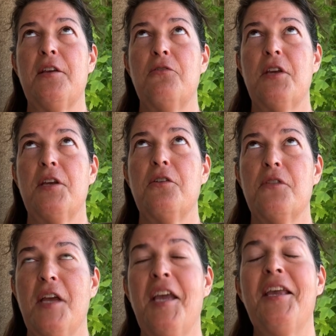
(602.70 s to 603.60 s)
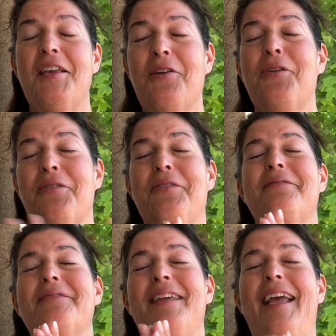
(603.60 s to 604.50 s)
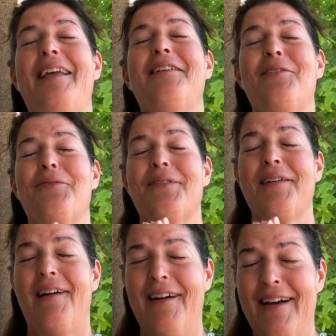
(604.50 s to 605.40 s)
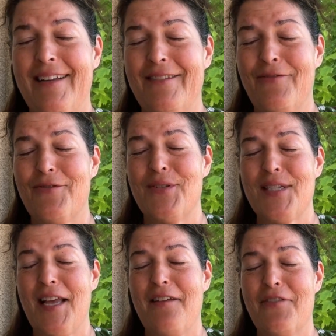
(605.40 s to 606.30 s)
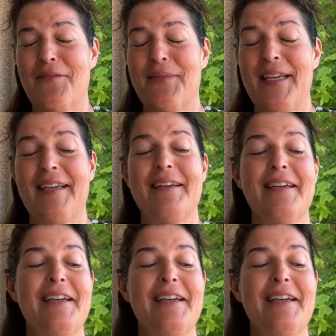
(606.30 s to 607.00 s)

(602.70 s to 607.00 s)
you, thank you, thank you, thank you. God for saving me.